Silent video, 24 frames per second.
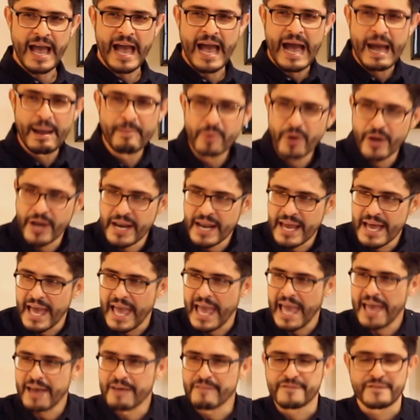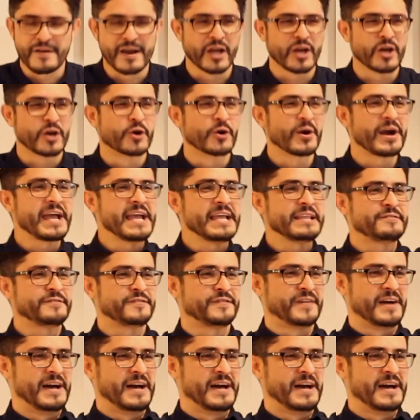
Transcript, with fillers: I'm going to have a great